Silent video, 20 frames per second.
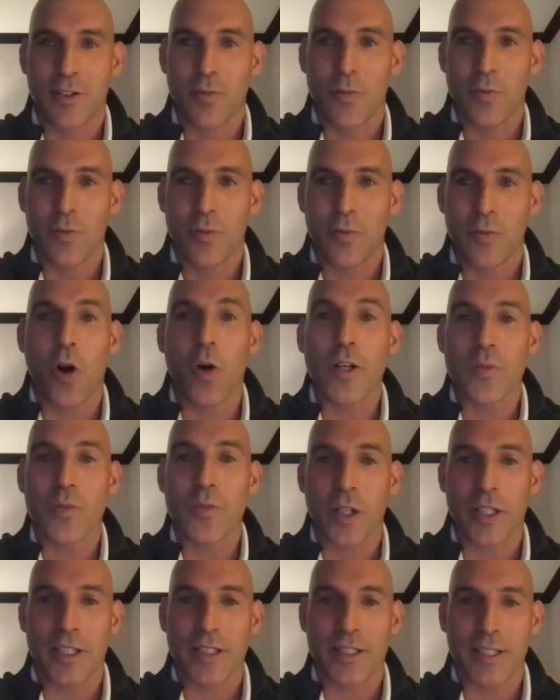We're always
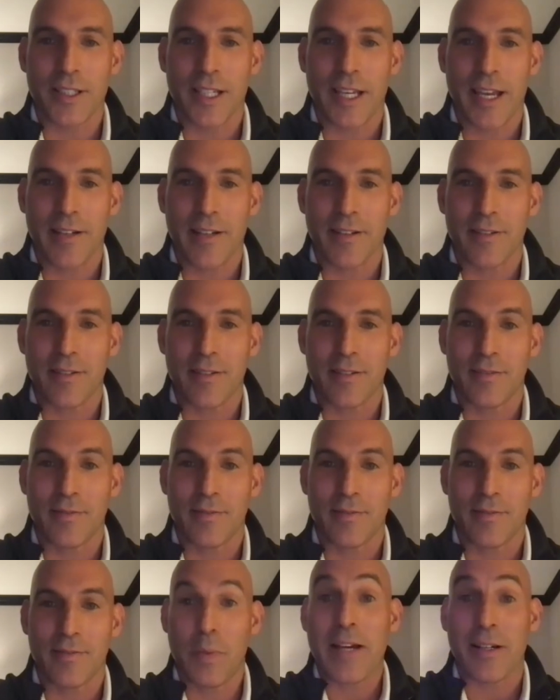working to get
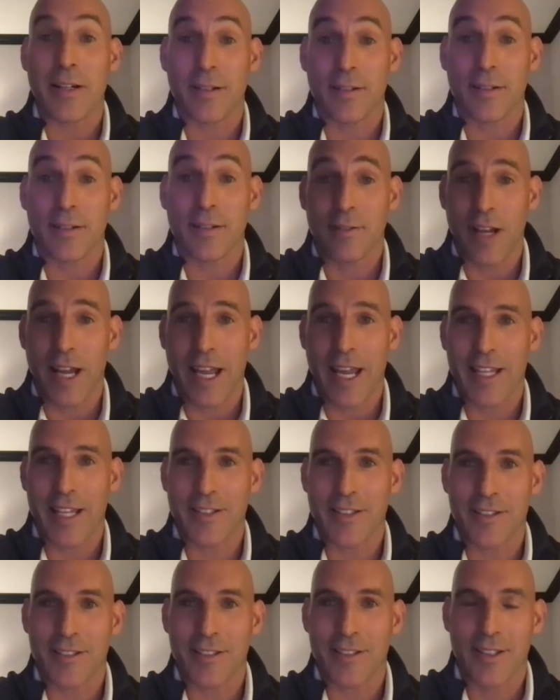better.
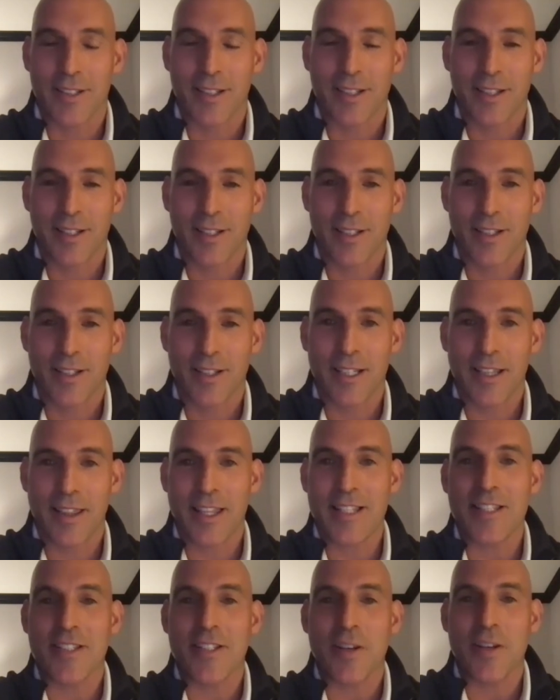And
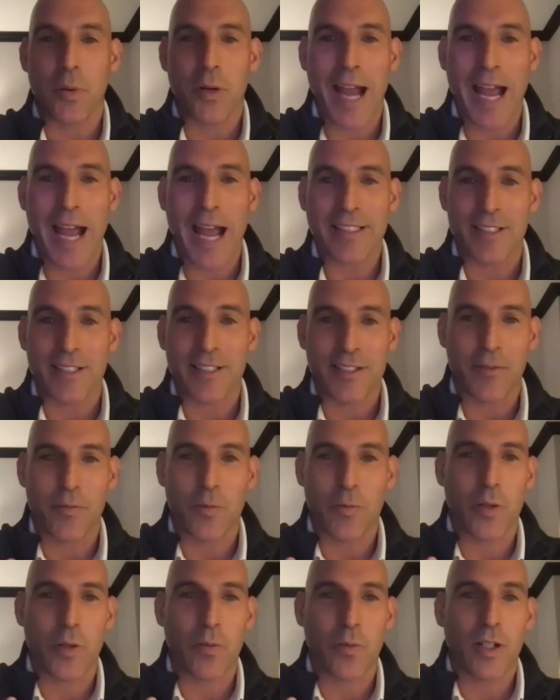this is a practice. Like
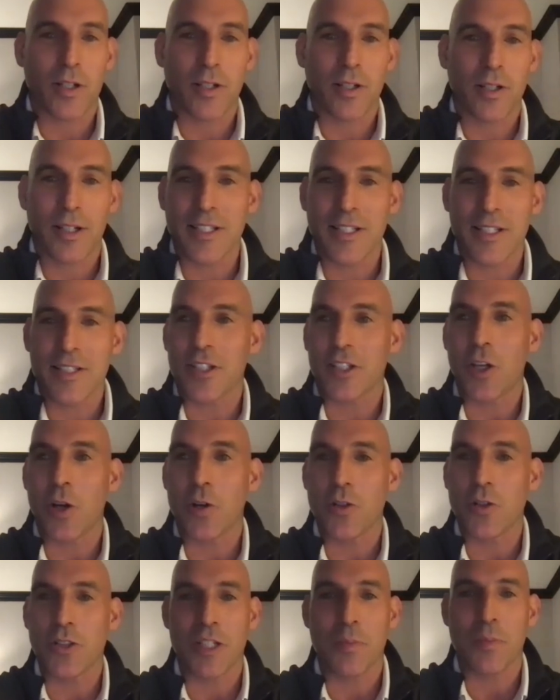this is a
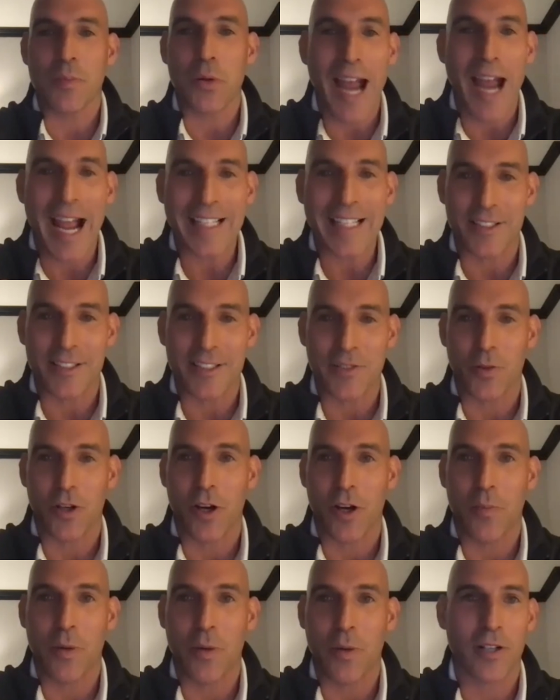coaching practice we're
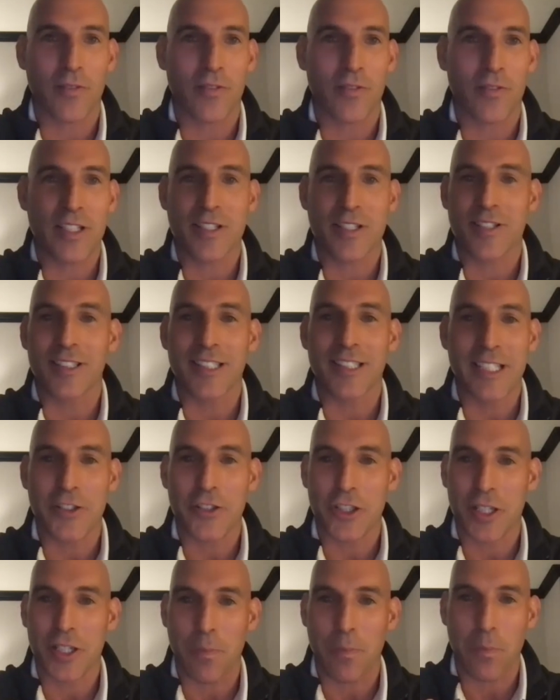all part of. This is a
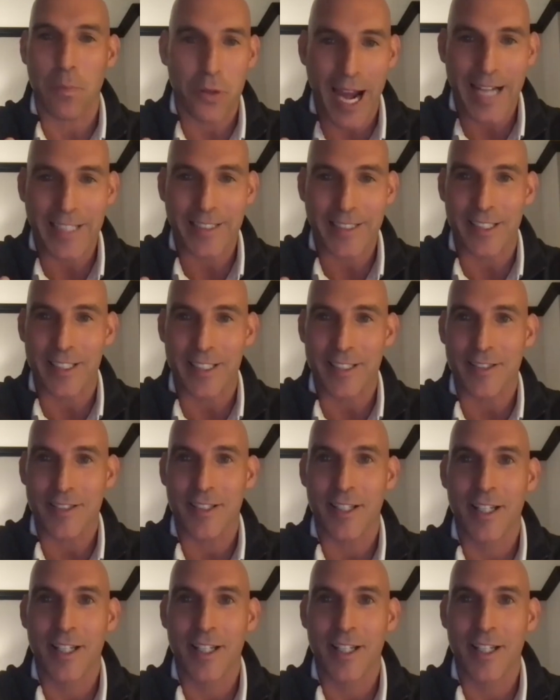leadership practice.